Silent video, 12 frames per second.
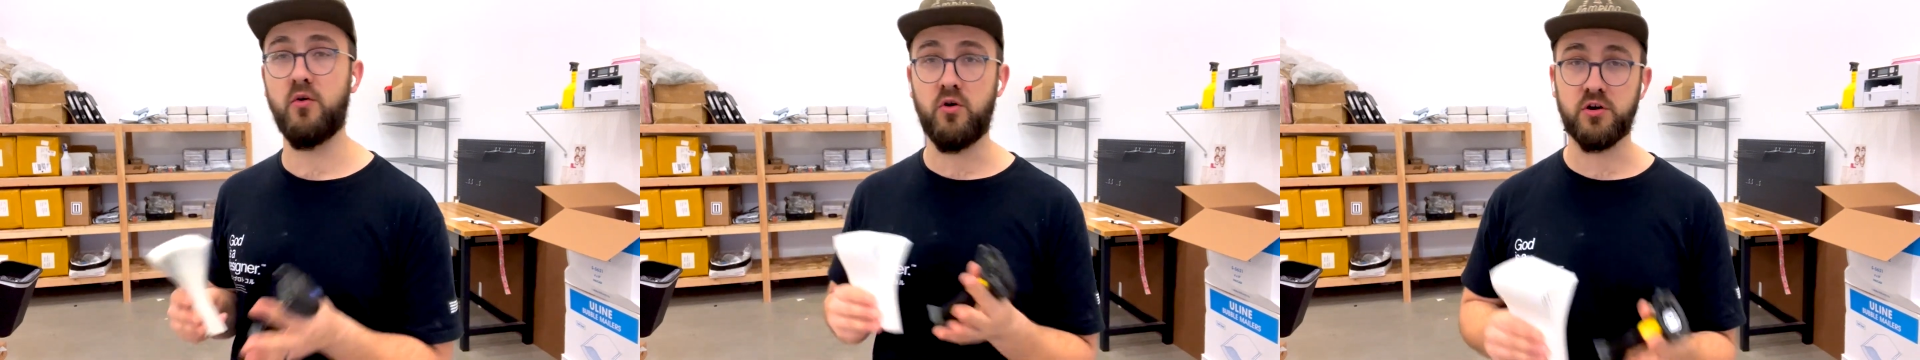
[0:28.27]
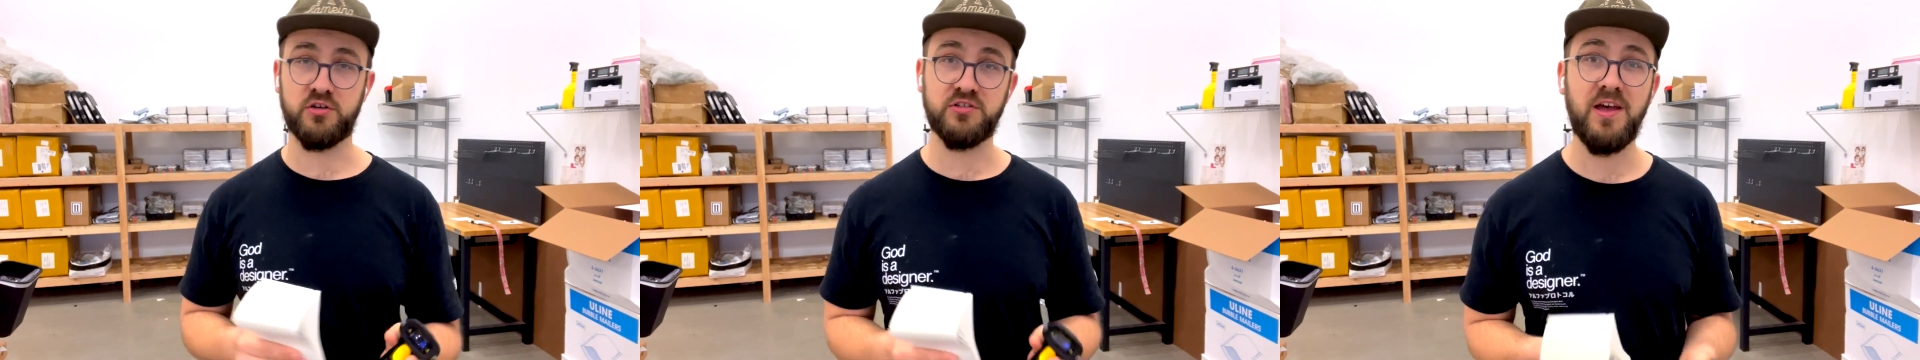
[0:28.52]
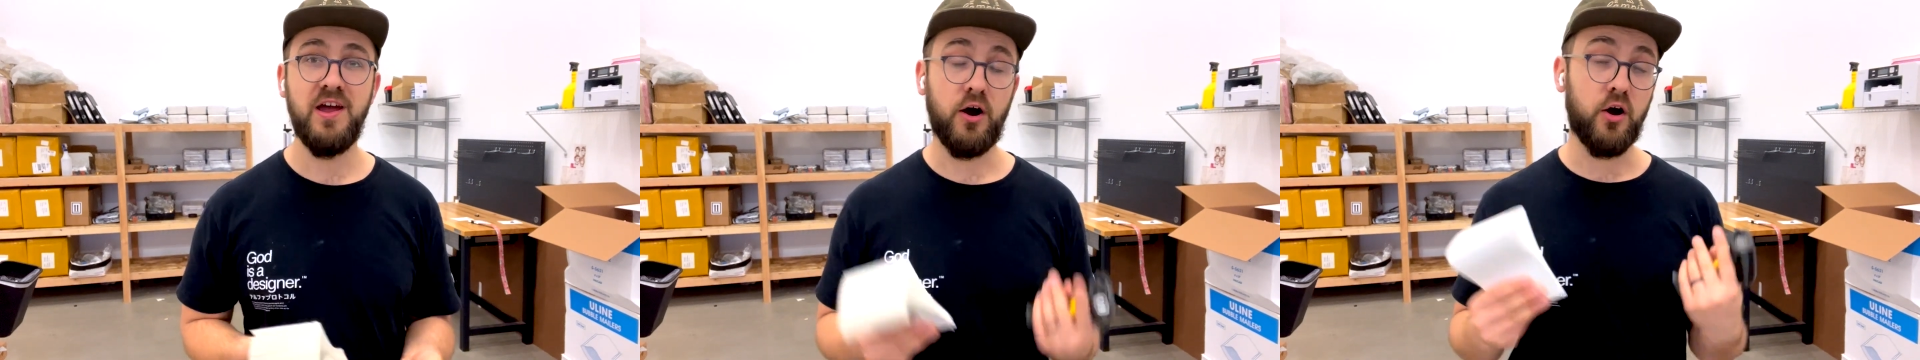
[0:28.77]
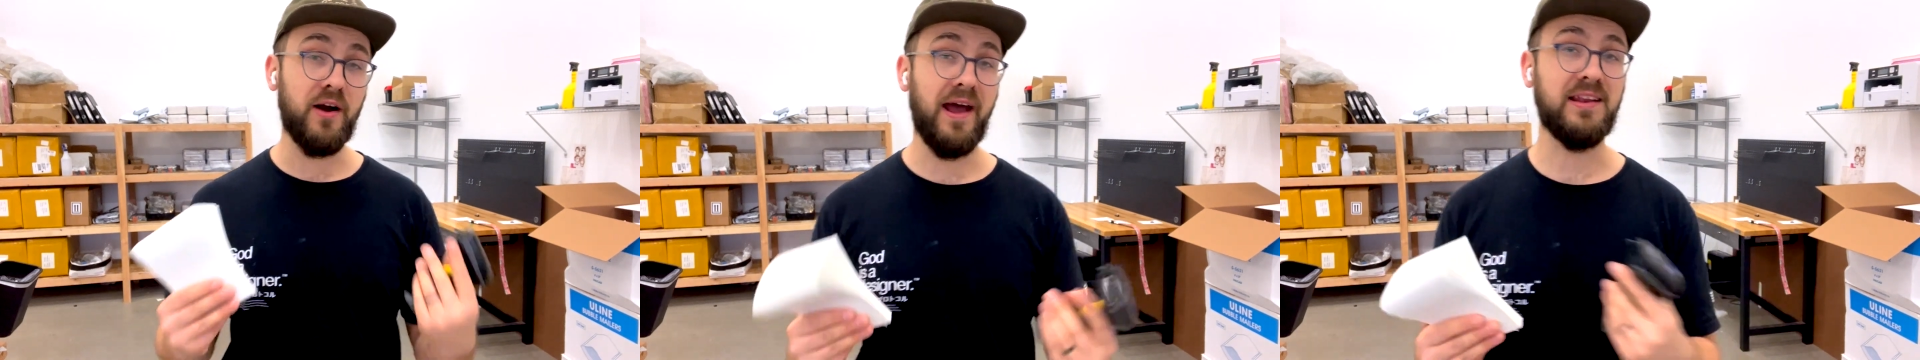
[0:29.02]
orders.
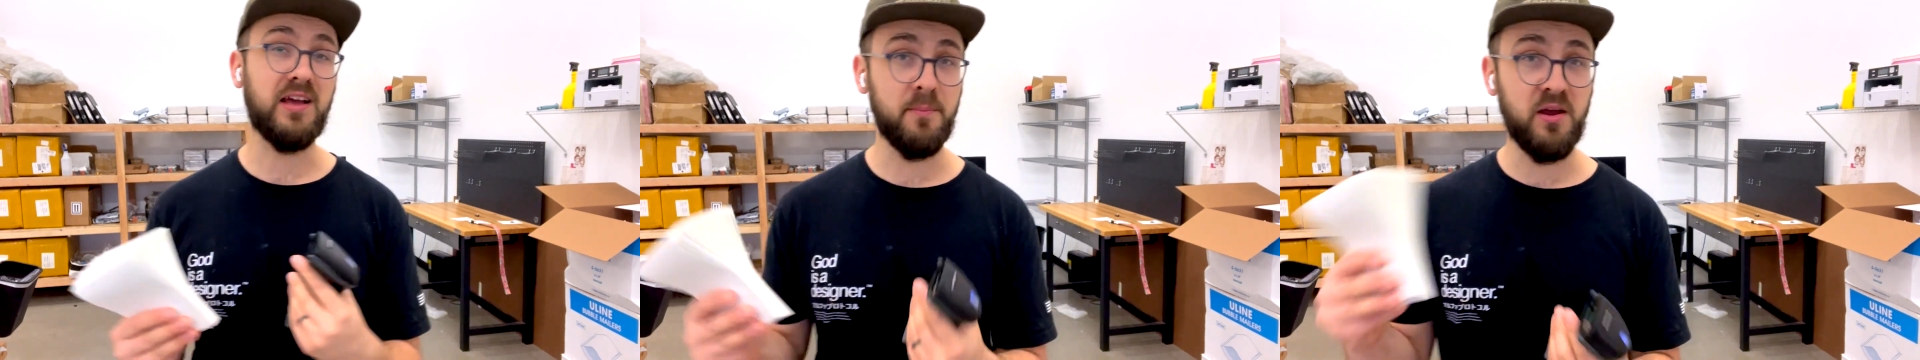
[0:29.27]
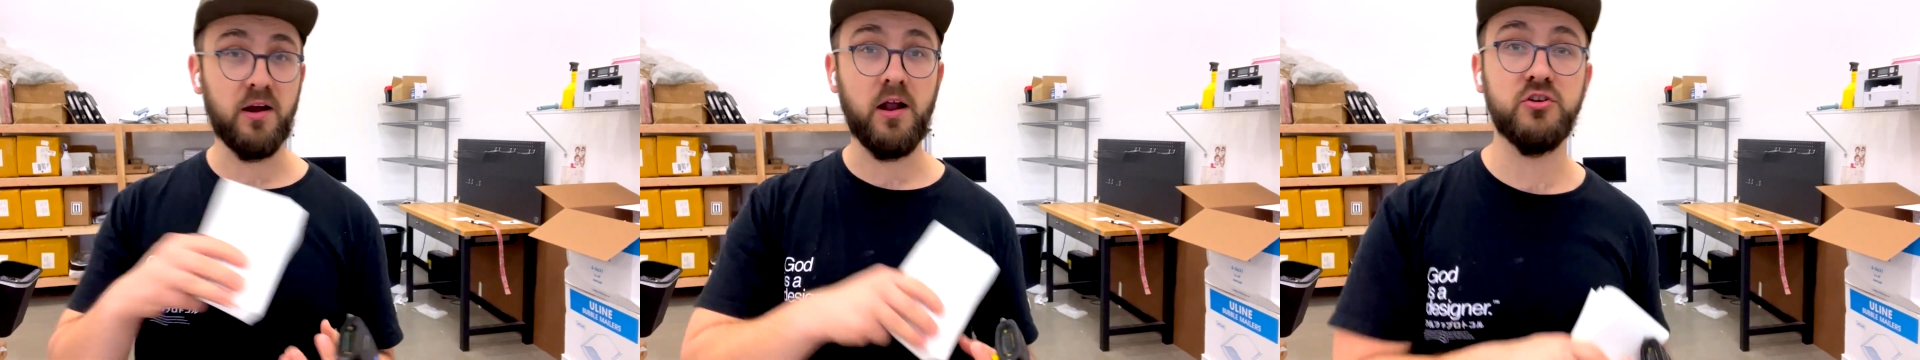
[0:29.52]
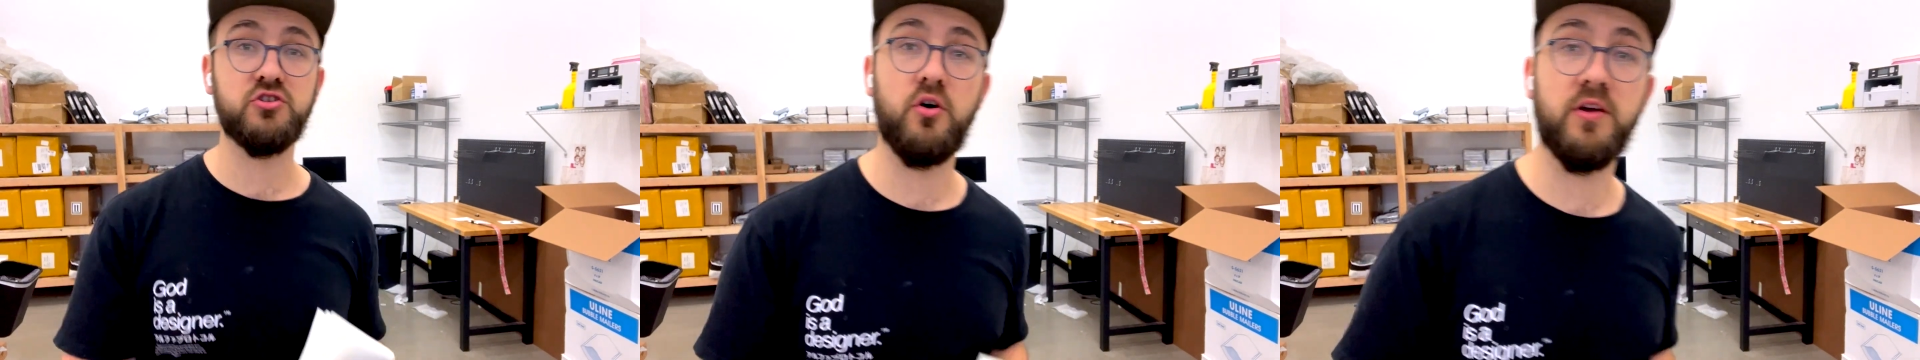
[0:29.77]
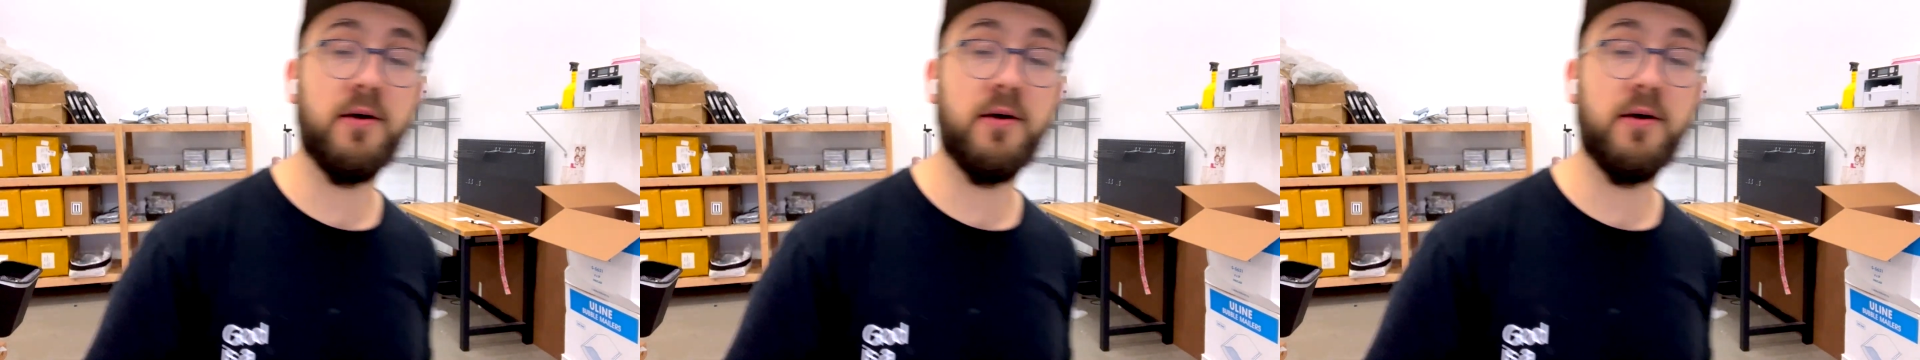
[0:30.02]
All right, come here and I'll show you.